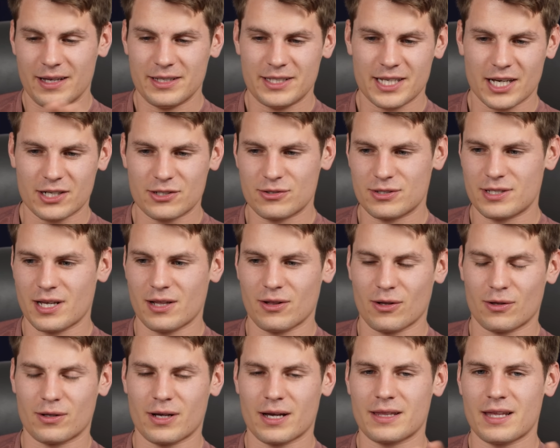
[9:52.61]
Textures that
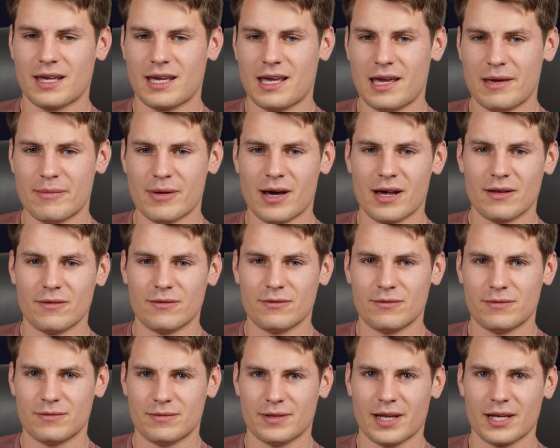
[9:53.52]
look like they came out of
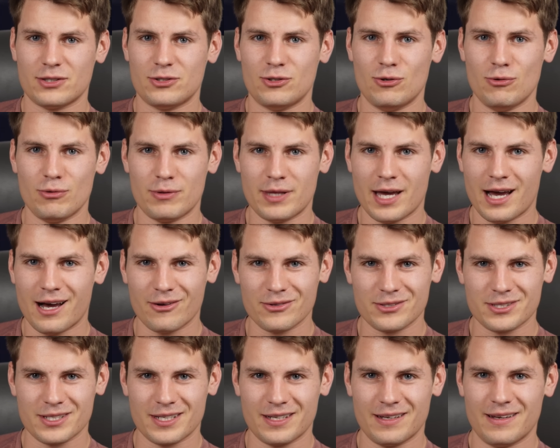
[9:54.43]
like
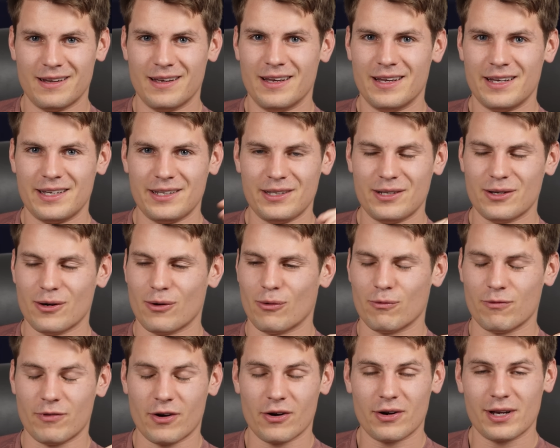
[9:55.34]
2000, you
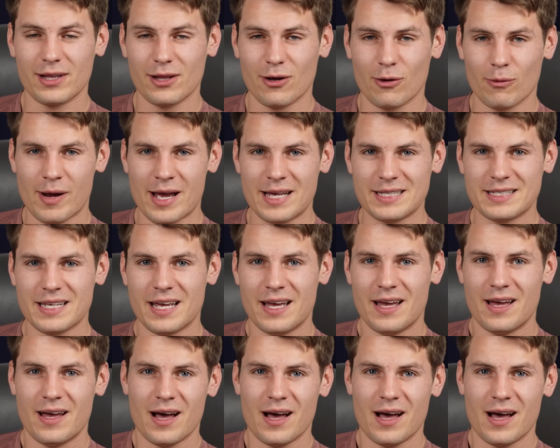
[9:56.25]
know, very low res,